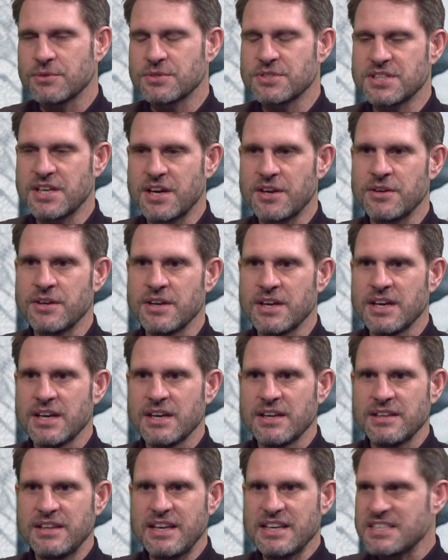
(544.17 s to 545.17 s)
So
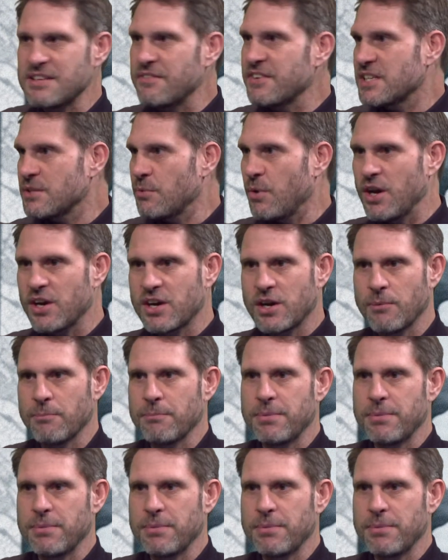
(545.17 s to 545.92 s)
that's something to work on.